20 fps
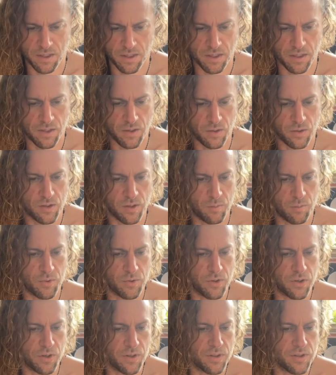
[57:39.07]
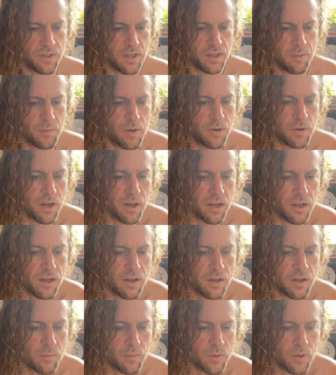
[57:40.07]
Those numbers are all the same. Okay,
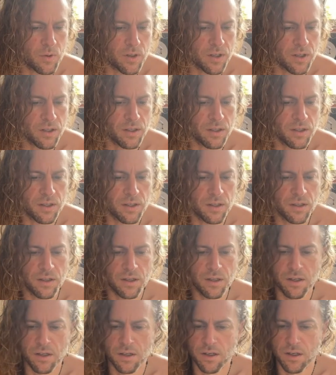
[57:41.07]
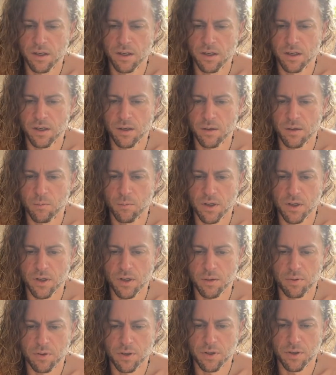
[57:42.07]
good morning. Morning
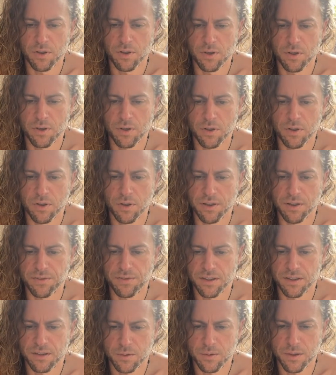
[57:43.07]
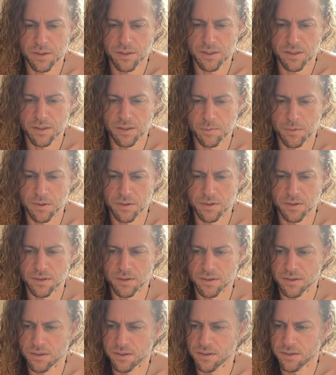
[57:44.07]
briefing. What is this
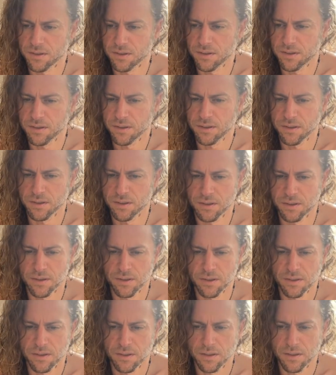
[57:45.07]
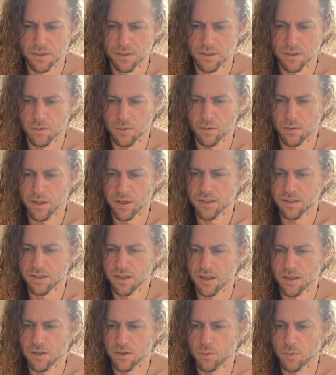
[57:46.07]
business? Ran
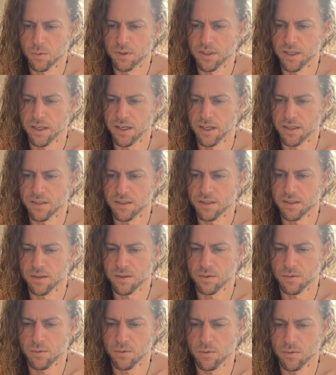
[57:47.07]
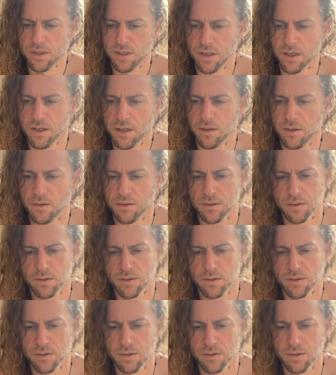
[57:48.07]
scheduled task. Run now.